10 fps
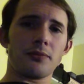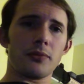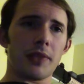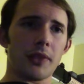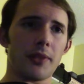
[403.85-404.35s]

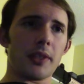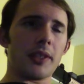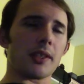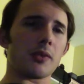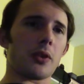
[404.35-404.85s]
We've lived in
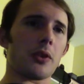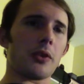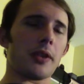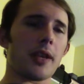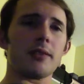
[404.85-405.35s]
this
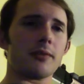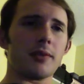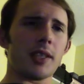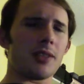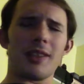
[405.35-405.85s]
world. And,
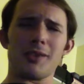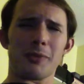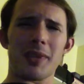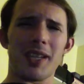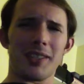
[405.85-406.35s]
you know, he's
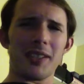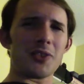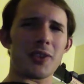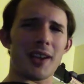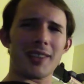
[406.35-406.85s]
repeatedly
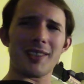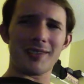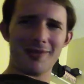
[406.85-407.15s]
tried to